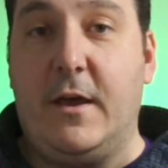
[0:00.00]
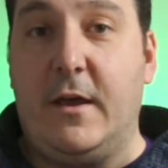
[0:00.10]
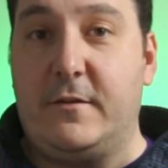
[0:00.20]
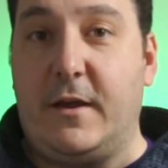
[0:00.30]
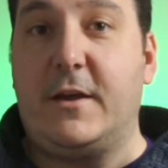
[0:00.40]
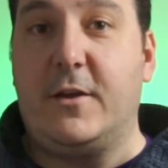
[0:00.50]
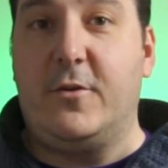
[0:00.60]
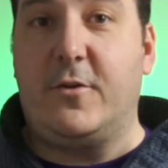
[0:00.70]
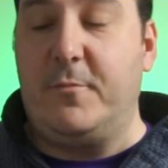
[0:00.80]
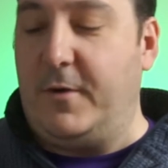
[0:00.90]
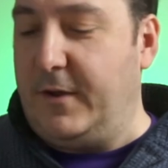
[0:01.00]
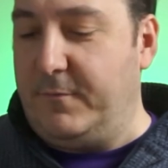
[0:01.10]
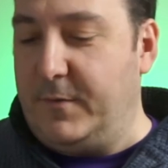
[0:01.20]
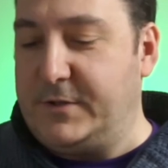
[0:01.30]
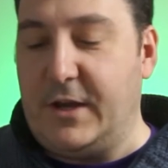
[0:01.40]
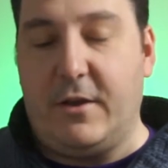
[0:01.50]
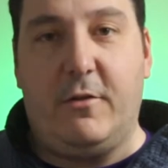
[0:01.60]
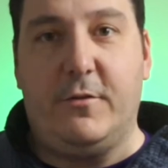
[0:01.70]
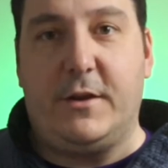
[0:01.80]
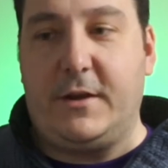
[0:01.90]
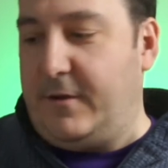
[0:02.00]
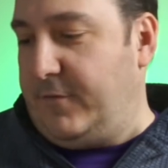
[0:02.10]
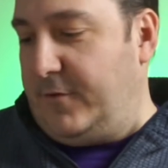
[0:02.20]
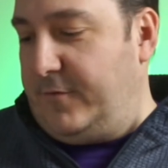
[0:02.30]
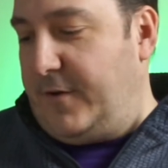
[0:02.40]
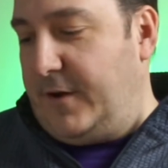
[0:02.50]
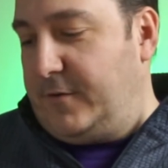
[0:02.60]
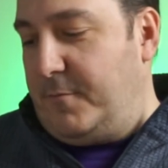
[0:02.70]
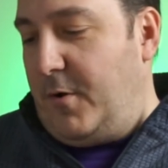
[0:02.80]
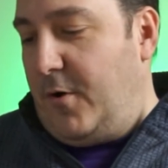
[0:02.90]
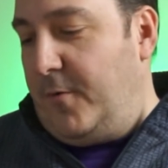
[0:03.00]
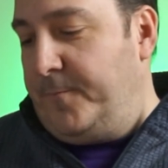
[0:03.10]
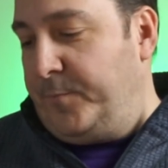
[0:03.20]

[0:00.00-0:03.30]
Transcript: take a look at my, my channel and you can have a look and find some more.